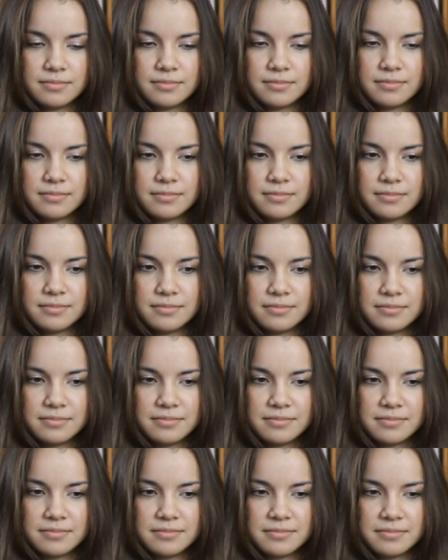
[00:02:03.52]

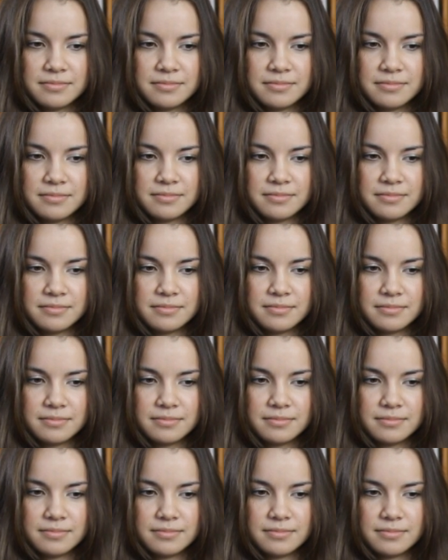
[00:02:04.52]

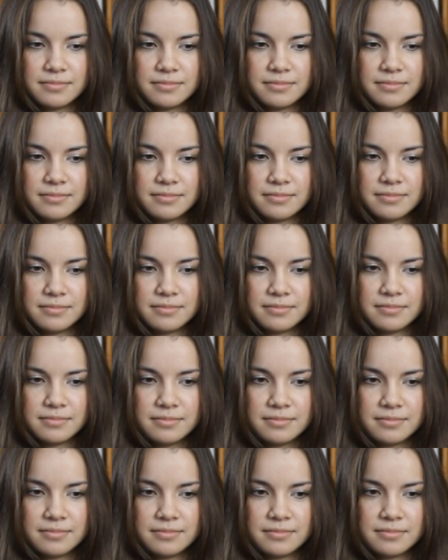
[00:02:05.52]

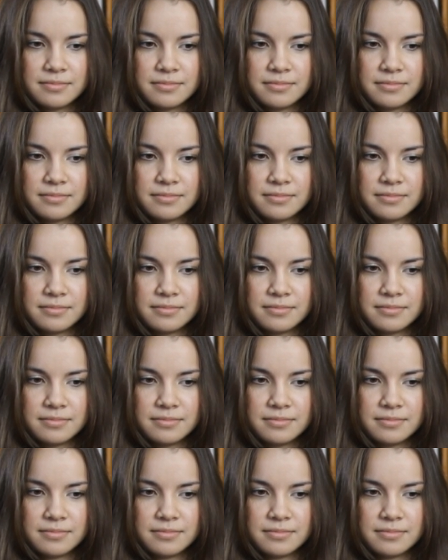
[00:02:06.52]
[no speech]